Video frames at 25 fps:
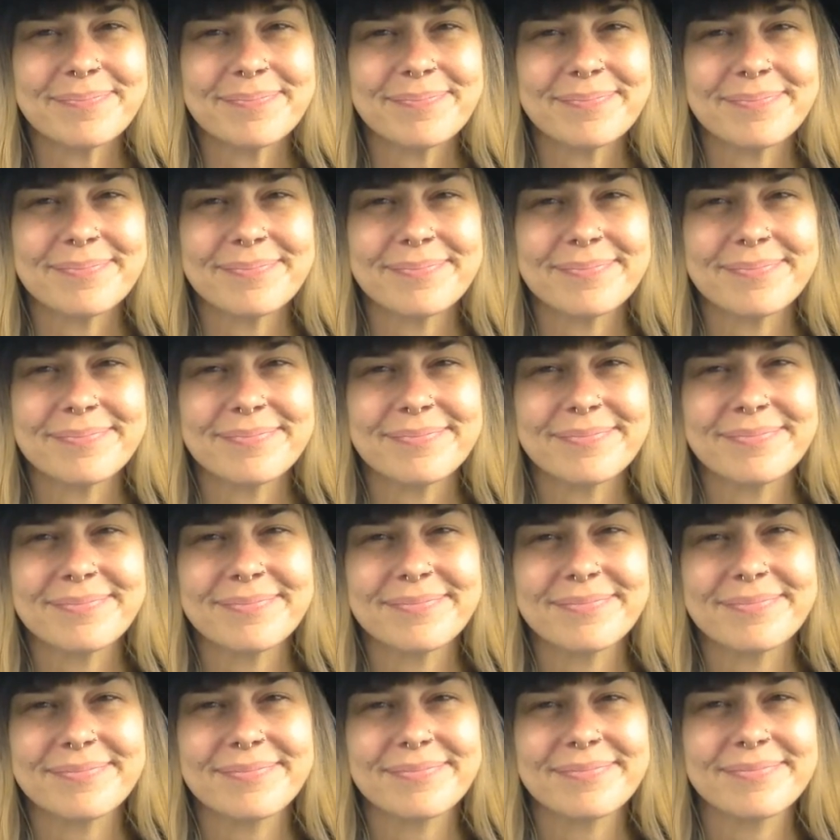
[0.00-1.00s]

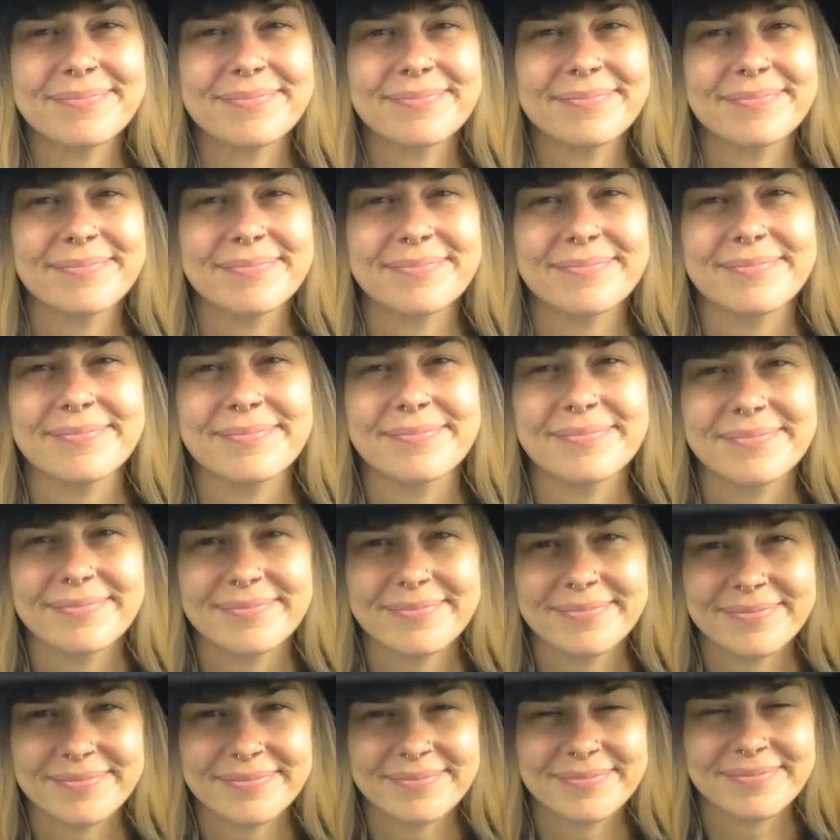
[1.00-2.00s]

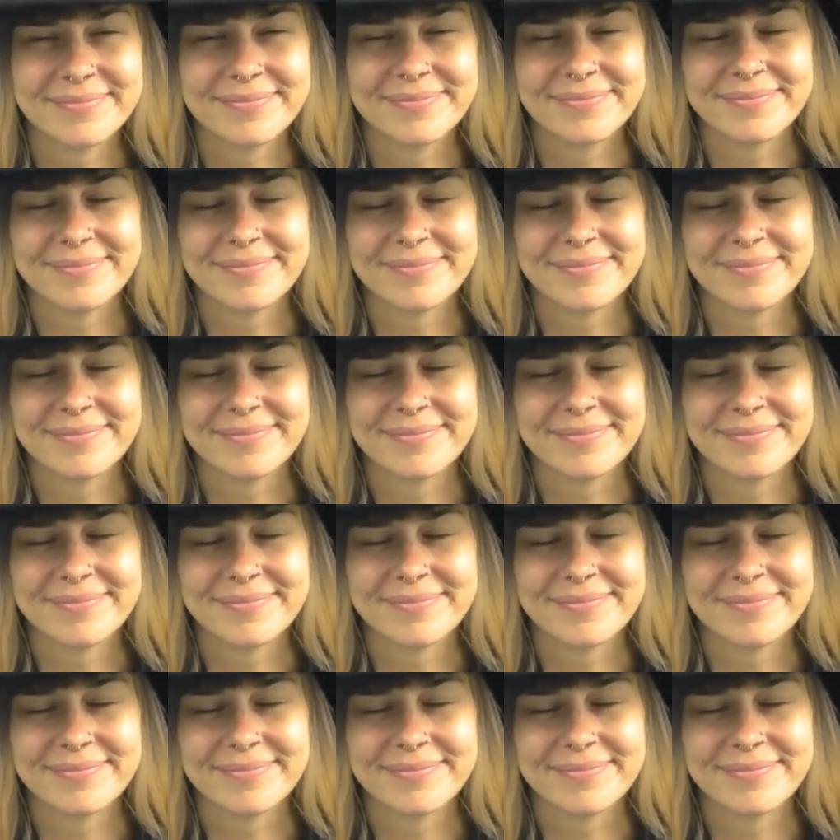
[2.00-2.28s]
Nobody speaks.